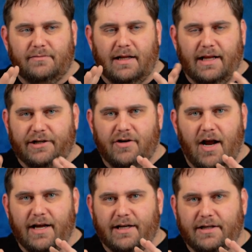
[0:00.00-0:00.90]

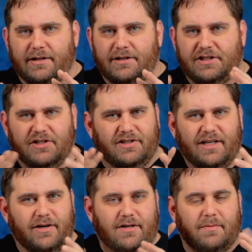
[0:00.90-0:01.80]
electronic
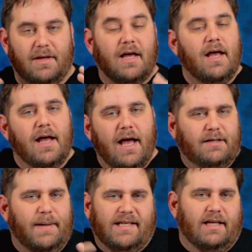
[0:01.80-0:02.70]
shielding or something
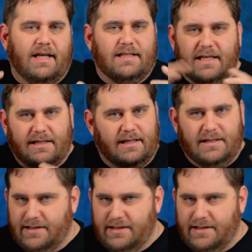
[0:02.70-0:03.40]
it's basically it's a, it,